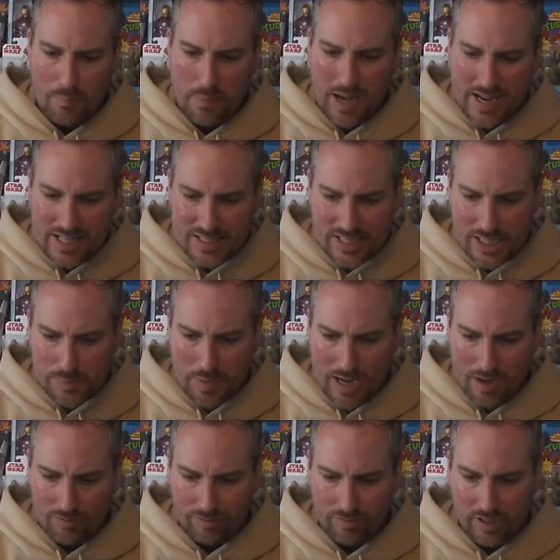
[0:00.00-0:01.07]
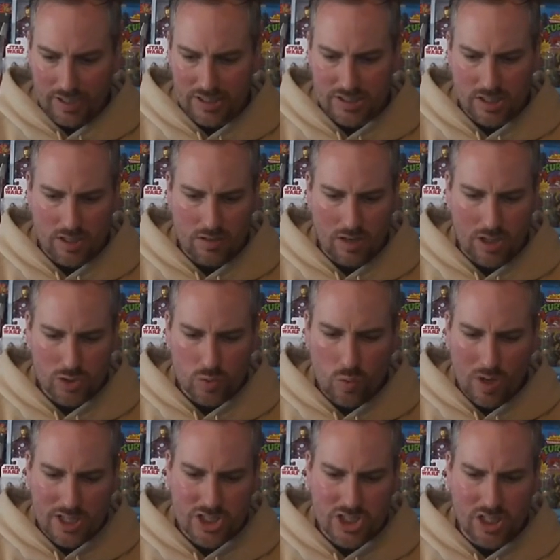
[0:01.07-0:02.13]
Paid £6 for it, so I was
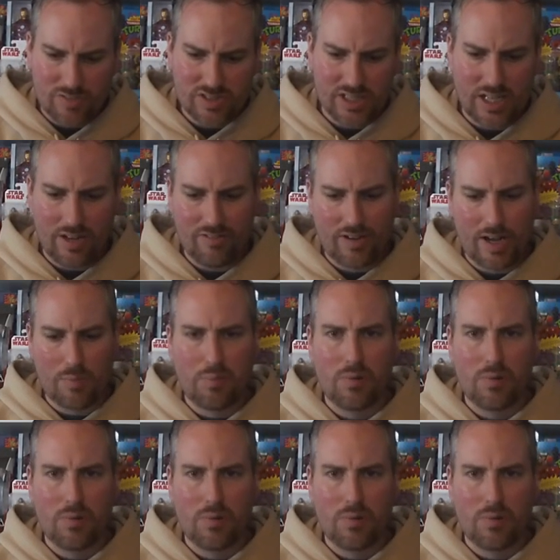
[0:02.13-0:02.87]
quite chuffed to get it for that